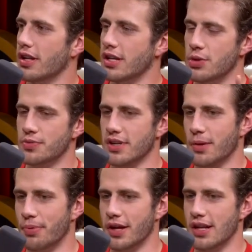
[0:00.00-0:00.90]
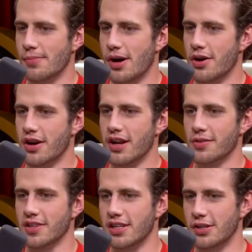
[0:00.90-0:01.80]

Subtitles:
and he was complaining about her, and I was like,